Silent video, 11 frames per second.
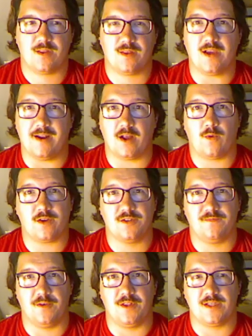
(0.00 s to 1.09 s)
The guiding
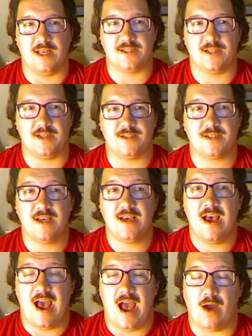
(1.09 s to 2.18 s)
question for this lesson is,
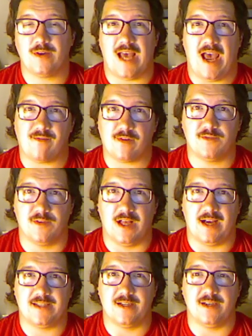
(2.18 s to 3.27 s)
how is average
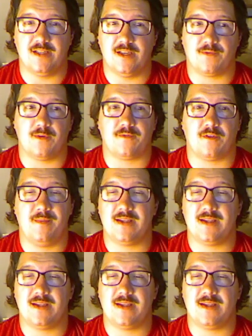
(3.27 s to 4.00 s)
velocity different from